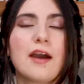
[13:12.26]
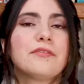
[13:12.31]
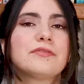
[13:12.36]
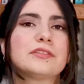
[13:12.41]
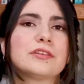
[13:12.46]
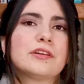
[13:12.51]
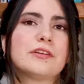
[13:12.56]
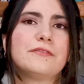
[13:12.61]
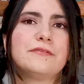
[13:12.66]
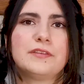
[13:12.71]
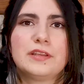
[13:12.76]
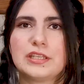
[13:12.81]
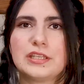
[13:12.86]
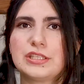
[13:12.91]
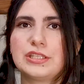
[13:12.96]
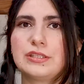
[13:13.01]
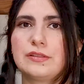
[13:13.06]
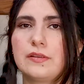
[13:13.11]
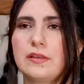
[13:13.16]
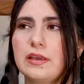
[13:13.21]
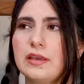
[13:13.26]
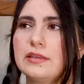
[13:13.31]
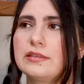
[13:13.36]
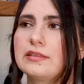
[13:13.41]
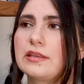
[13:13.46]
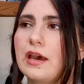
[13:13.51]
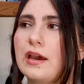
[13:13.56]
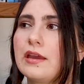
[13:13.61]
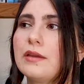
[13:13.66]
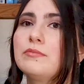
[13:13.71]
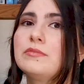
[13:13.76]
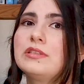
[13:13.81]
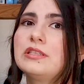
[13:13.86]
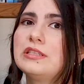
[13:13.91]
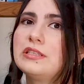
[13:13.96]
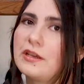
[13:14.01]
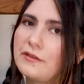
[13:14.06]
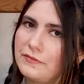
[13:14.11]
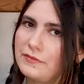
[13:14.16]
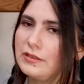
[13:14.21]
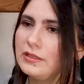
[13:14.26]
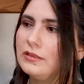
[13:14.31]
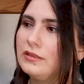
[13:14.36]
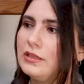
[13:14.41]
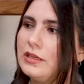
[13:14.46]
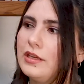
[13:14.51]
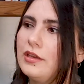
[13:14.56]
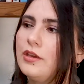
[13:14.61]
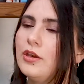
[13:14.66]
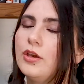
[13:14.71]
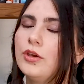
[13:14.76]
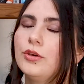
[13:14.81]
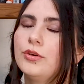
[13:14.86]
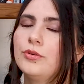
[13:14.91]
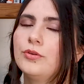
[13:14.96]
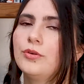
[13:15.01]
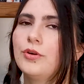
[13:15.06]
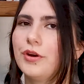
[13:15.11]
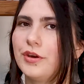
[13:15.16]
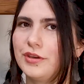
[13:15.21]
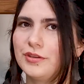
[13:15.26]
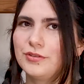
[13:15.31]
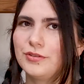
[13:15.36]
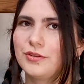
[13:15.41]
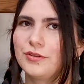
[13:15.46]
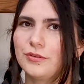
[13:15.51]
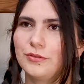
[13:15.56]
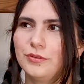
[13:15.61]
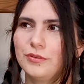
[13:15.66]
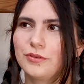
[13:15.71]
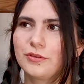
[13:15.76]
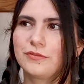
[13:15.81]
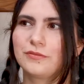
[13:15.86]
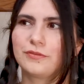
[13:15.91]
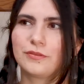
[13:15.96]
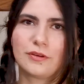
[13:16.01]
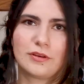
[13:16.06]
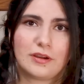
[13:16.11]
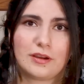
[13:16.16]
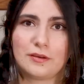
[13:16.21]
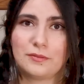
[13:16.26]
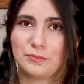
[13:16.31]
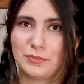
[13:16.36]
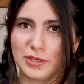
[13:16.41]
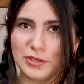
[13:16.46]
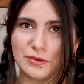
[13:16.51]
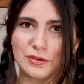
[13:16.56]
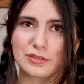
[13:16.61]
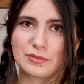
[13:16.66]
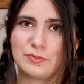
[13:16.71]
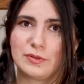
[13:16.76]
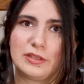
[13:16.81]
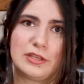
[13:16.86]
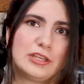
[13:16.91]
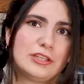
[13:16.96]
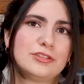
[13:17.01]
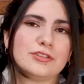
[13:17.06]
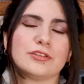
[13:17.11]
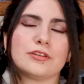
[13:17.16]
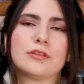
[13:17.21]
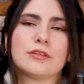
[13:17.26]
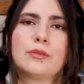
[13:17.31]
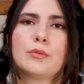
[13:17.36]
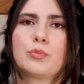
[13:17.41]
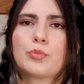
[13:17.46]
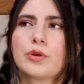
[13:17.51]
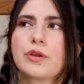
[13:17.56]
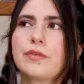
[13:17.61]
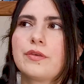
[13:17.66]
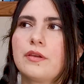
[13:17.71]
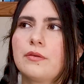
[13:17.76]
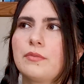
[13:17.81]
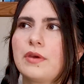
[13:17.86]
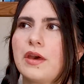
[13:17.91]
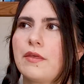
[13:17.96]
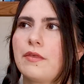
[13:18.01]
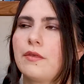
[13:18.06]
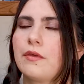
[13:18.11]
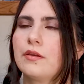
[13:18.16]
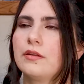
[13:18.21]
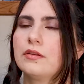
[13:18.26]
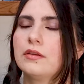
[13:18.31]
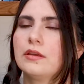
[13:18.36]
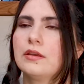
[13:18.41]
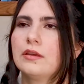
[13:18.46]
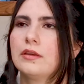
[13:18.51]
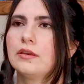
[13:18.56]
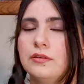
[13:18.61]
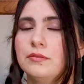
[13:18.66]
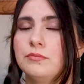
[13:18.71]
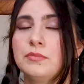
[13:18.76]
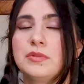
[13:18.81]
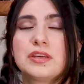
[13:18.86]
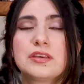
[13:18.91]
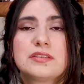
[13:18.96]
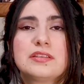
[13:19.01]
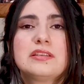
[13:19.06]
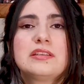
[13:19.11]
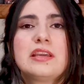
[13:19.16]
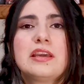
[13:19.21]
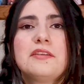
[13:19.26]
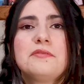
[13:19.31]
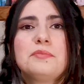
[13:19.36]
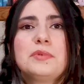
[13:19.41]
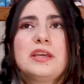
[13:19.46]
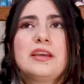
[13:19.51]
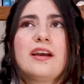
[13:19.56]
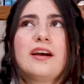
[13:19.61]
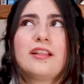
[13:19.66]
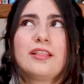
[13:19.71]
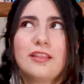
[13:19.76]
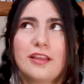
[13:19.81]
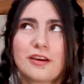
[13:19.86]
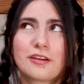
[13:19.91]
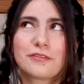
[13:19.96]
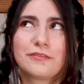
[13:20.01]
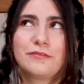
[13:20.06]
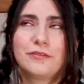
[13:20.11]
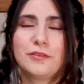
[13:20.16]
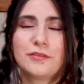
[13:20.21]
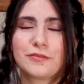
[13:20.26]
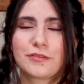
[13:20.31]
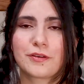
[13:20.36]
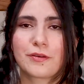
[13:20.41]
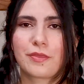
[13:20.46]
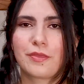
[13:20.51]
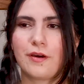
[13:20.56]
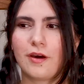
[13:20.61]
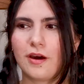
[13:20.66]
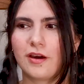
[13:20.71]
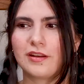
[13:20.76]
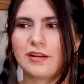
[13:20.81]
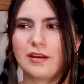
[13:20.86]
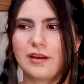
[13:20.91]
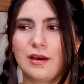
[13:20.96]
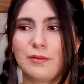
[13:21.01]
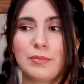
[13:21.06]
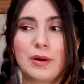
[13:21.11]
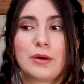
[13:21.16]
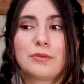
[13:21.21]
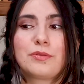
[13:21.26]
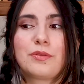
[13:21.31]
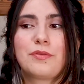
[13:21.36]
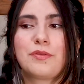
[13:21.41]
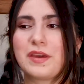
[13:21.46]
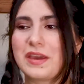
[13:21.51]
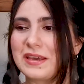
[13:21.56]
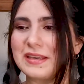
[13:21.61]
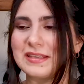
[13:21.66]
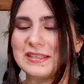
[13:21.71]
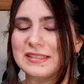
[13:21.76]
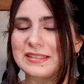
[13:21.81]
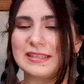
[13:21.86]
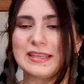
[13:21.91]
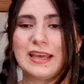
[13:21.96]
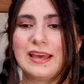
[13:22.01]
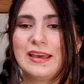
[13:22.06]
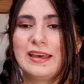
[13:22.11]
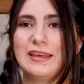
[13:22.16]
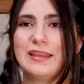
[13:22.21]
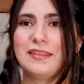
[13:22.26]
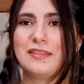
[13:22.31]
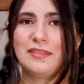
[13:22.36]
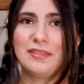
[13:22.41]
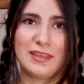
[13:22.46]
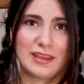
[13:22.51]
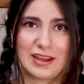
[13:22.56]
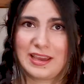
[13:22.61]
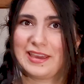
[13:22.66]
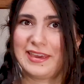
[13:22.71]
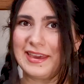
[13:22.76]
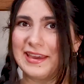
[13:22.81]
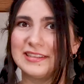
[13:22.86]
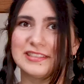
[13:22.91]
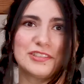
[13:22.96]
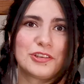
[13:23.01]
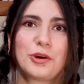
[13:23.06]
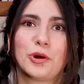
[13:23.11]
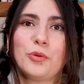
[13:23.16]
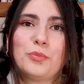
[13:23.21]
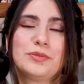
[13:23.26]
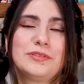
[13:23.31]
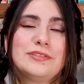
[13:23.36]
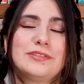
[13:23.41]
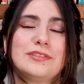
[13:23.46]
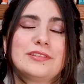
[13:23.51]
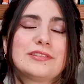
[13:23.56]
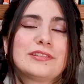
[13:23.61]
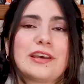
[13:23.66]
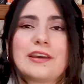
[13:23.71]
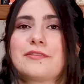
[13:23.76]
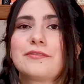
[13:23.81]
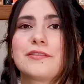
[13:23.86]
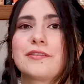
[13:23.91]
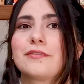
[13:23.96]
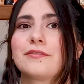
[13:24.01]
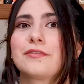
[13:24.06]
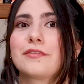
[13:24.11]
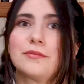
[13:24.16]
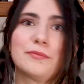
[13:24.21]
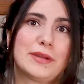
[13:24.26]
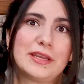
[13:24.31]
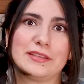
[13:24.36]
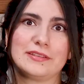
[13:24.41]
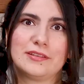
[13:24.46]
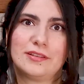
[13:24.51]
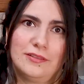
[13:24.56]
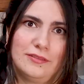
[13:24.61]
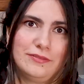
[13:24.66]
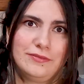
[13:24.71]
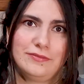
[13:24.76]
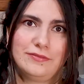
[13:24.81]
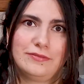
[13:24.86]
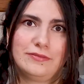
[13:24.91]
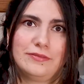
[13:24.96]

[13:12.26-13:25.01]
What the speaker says: After I finish this, I am definitely going to go look for a video explanation on the breathing method, because it gave me a lot of food for thought about things that I can't hope to decipher for myself.